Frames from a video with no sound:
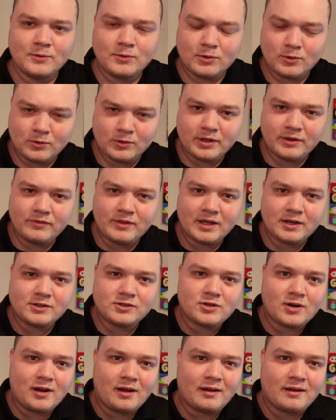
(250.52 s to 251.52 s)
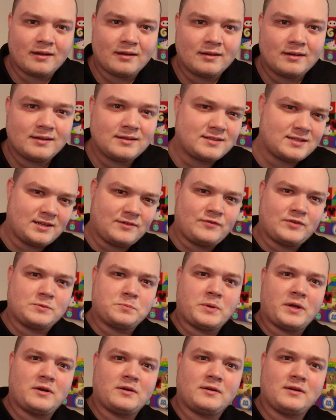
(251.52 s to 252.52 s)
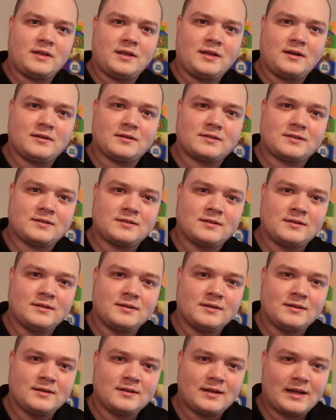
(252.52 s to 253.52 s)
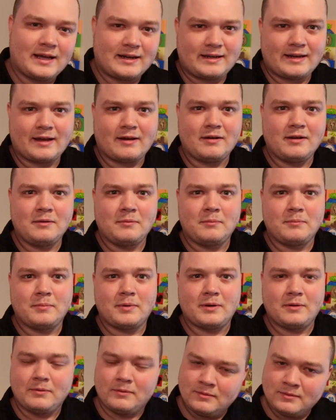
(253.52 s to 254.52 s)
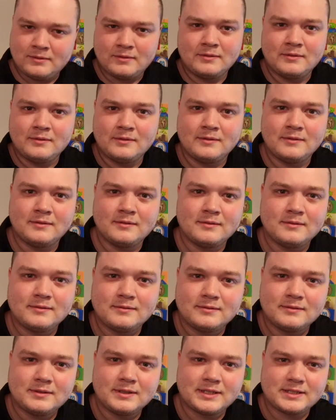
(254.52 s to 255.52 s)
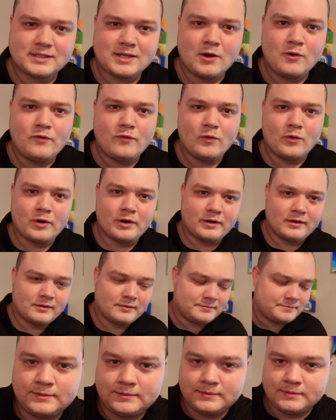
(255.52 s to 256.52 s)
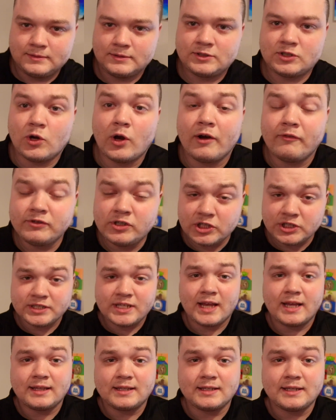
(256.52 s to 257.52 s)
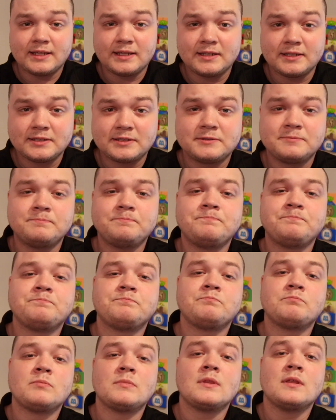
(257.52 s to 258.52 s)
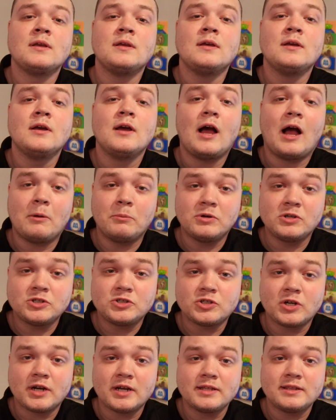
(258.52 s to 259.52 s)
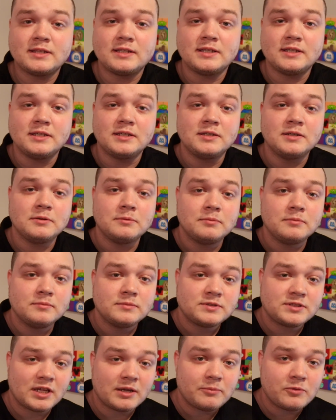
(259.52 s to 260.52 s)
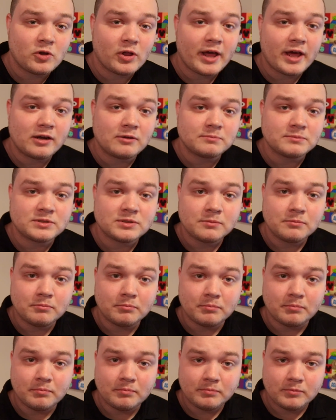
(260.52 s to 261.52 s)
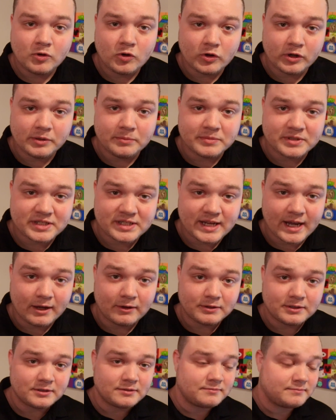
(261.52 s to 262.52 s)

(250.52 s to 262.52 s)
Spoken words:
We're gonna give that a try and see if it's better than Guinness. I doubt it, but let's go for it. So I've just had the Guinness. I'm gonna try the Samuel Adams cream stout.